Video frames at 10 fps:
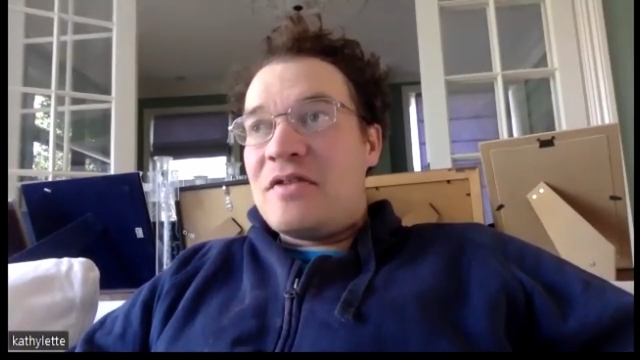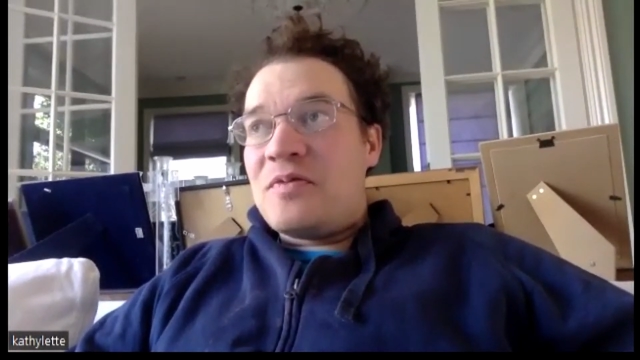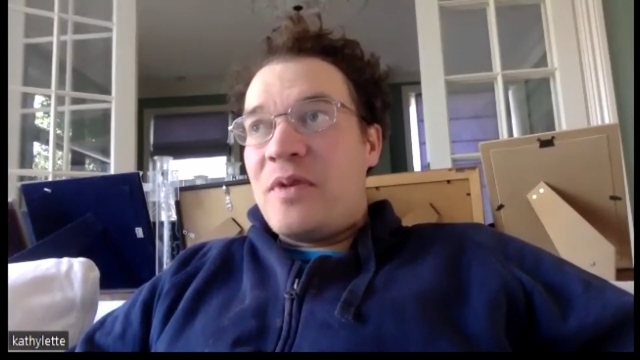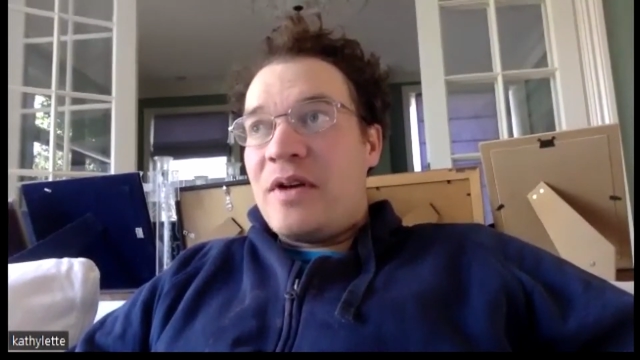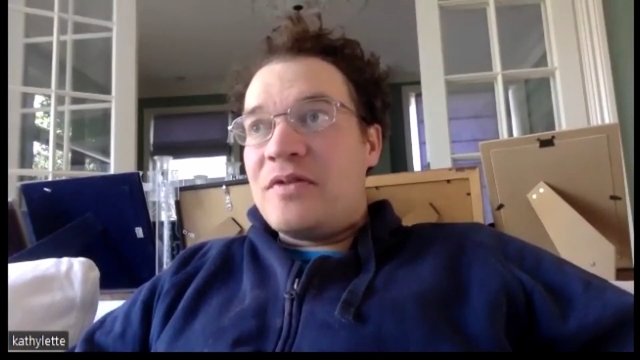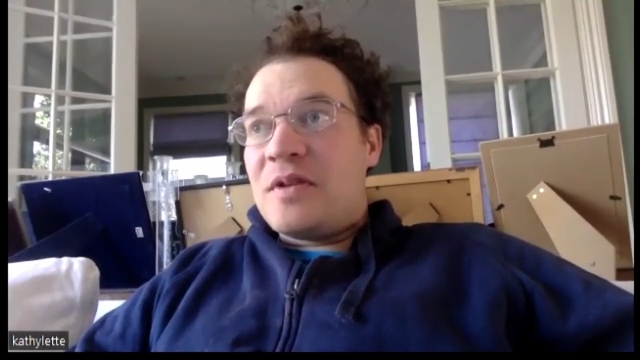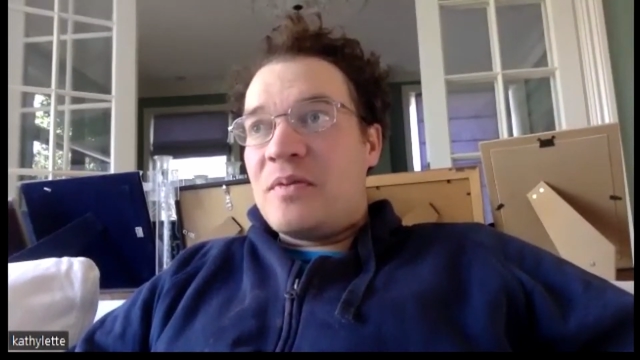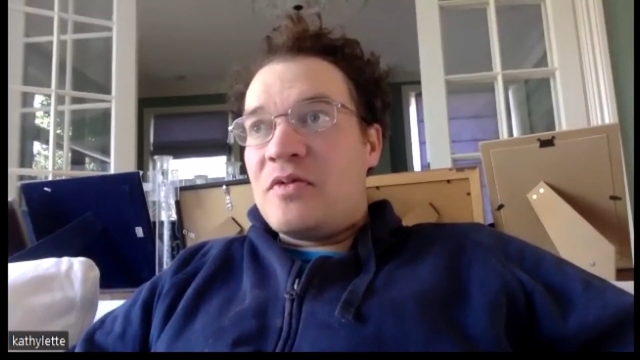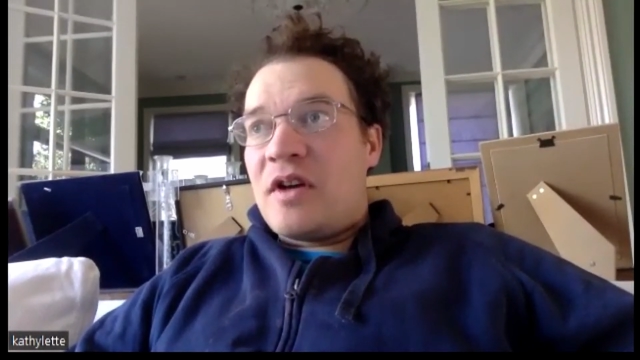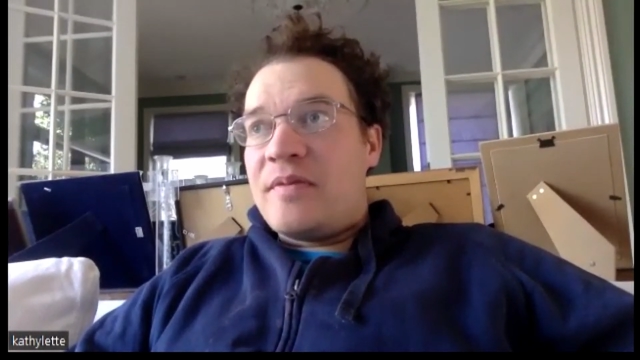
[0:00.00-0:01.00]
as well
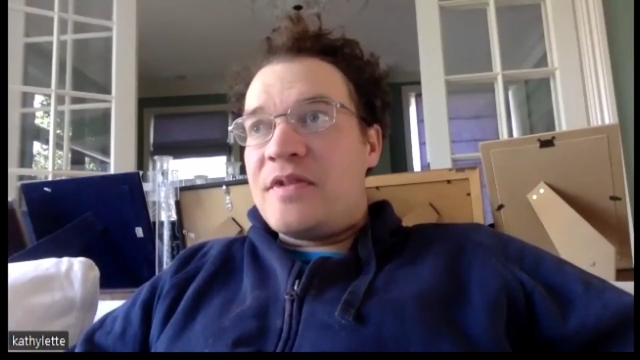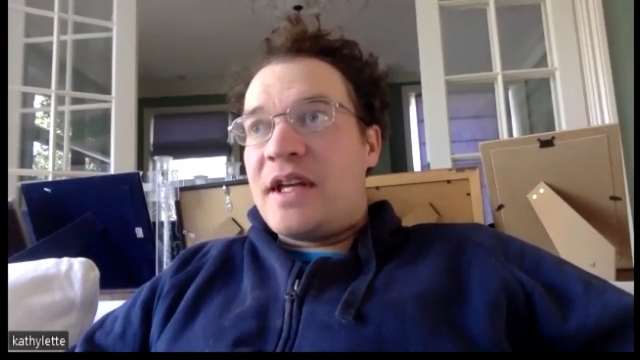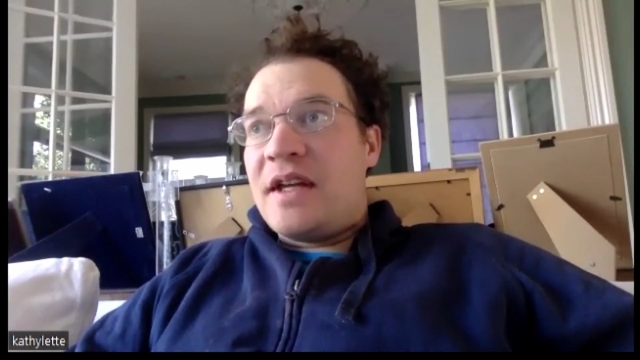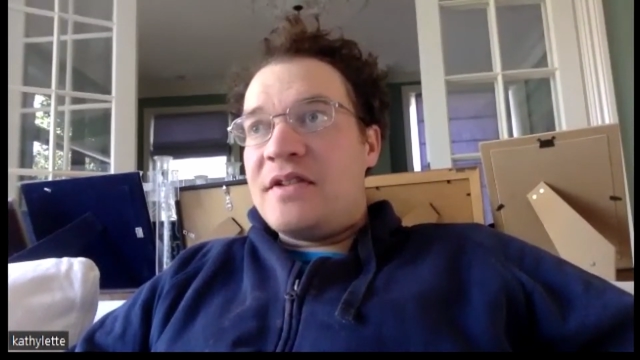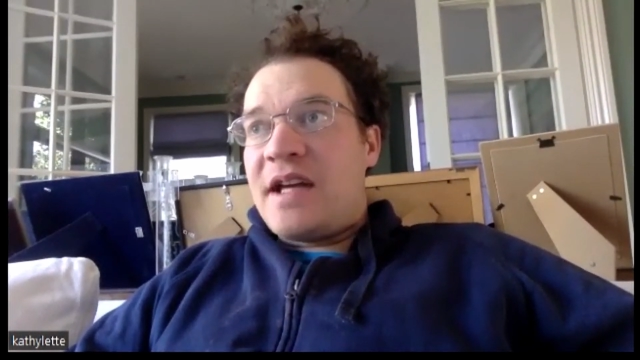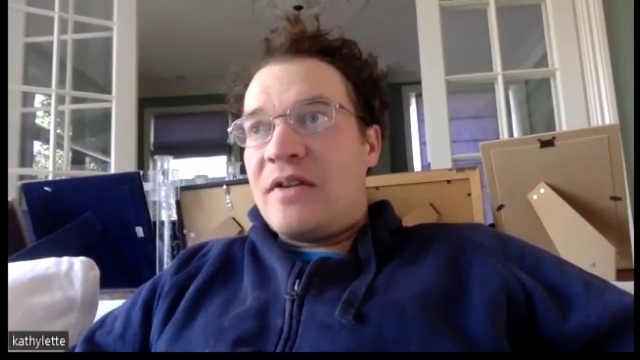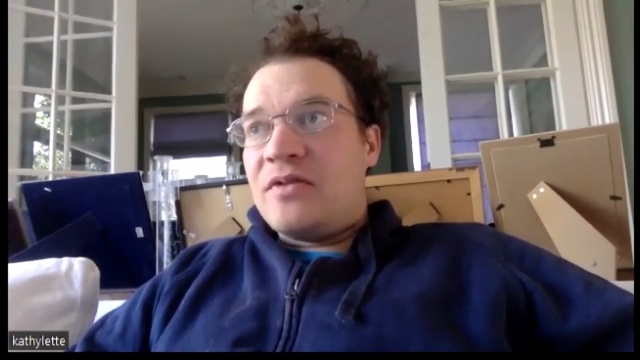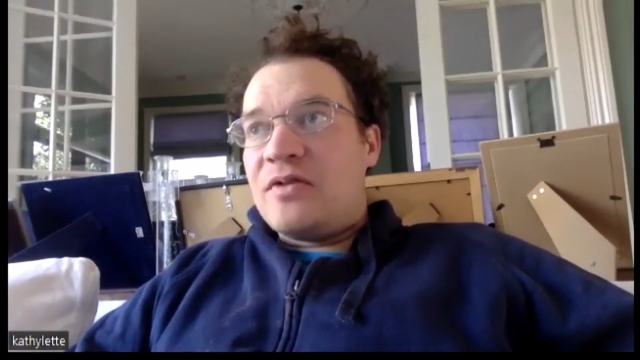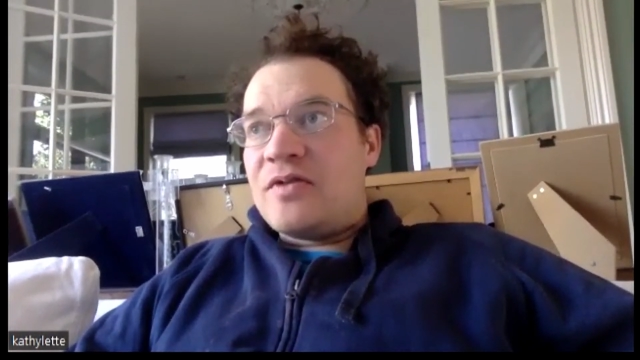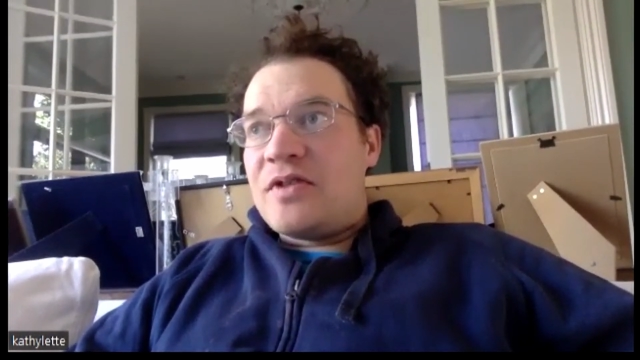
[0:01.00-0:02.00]
sometimes to get down
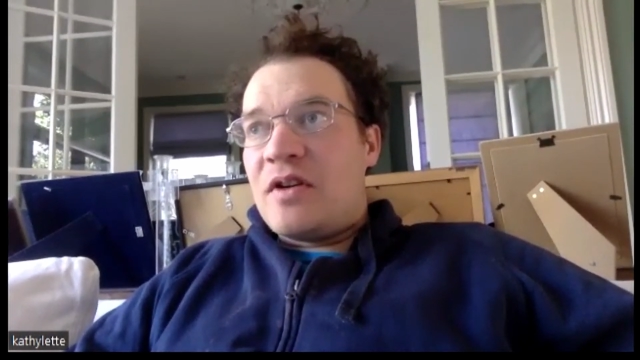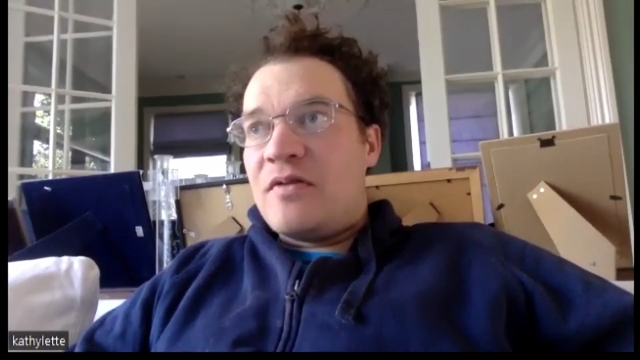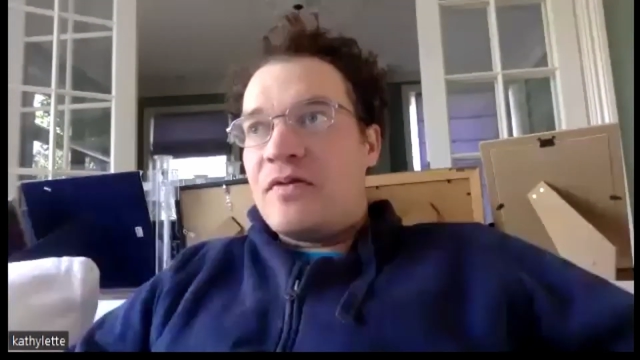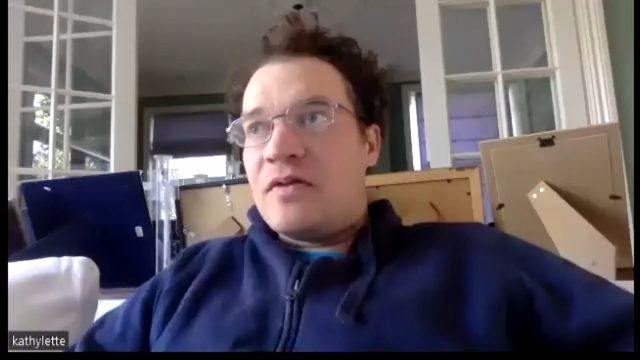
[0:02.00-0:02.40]
on yourself